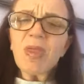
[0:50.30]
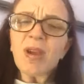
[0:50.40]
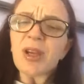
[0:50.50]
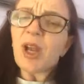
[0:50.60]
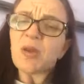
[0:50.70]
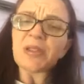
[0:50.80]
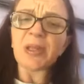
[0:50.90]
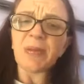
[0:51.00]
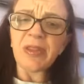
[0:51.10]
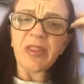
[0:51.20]
I know
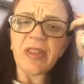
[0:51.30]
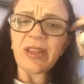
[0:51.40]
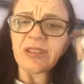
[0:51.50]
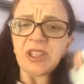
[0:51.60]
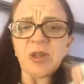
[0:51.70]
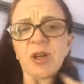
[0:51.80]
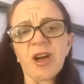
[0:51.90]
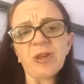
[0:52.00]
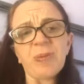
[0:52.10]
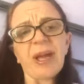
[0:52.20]
some of the things that you
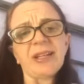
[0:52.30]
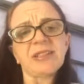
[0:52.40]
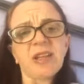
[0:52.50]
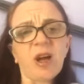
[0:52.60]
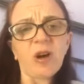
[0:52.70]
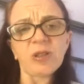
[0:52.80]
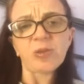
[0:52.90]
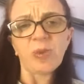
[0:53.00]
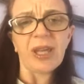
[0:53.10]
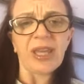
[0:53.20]
guys picked
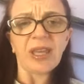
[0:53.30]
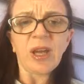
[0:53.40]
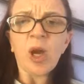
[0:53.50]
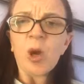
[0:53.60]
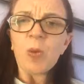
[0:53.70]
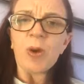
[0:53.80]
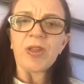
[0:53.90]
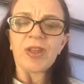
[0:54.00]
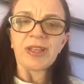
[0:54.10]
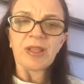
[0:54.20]
last week were
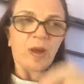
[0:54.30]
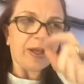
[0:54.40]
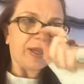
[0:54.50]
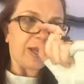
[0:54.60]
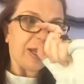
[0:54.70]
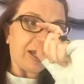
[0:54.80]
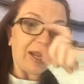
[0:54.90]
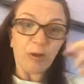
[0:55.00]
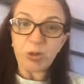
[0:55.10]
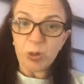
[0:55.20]
things like uh,
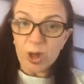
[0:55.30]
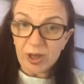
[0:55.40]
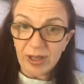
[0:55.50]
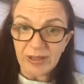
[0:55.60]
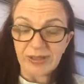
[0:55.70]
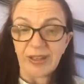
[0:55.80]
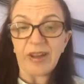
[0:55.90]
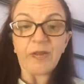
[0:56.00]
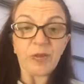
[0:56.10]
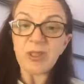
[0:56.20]
housework and
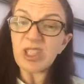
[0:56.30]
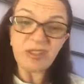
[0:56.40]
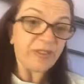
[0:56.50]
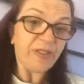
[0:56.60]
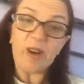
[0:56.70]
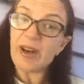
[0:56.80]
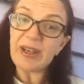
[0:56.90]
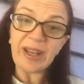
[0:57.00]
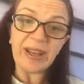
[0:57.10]
stuff, which is fine,